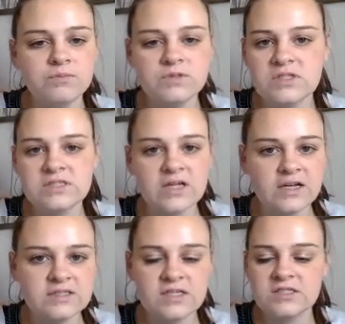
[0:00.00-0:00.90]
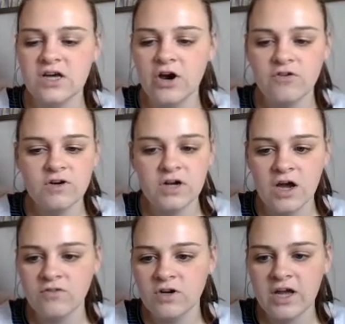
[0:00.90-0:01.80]
discussed this over and
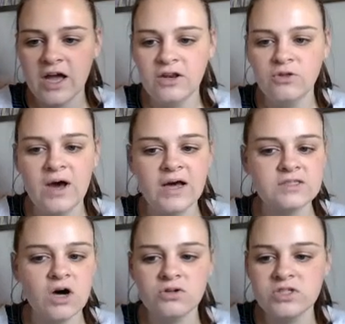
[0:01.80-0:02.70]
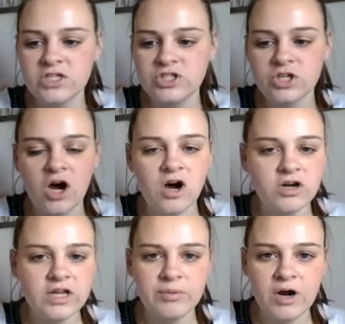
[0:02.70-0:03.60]
over again. You guys all did your
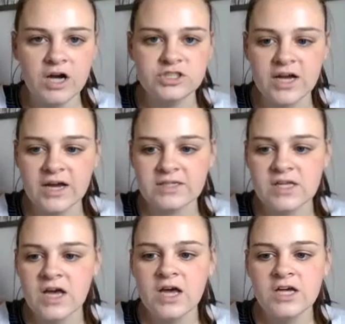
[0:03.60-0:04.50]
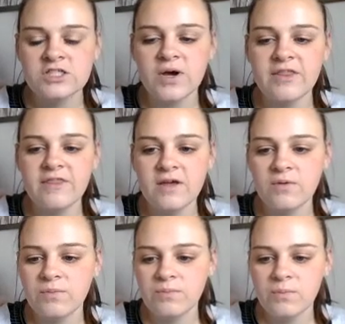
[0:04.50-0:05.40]
colony projects. So I think
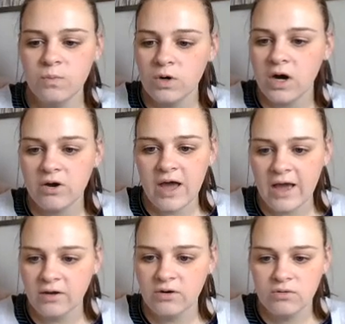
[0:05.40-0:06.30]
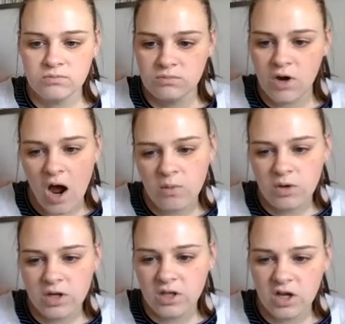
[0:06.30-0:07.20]
we're okay not
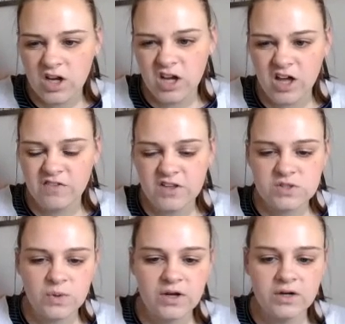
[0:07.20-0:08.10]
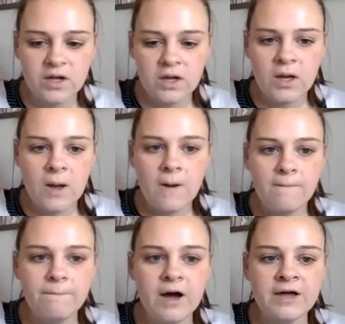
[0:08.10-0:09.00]
really looking at this one.
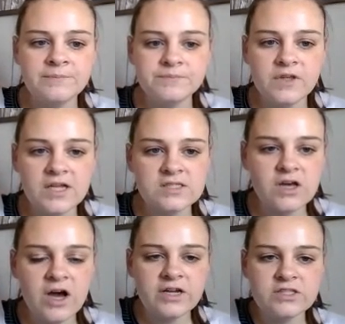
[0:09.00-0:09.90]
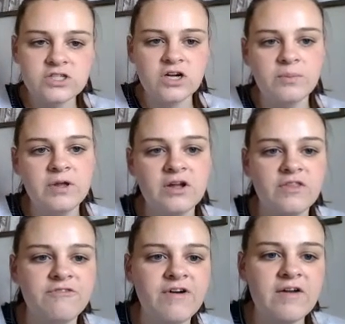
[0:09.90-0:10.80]
But let's go ahead and start up here,
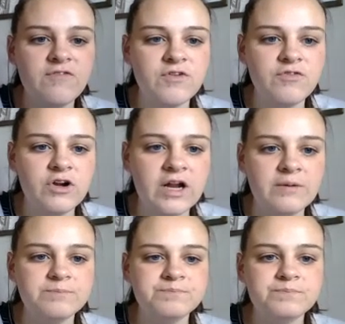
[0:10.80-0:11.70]
the fight for freedom.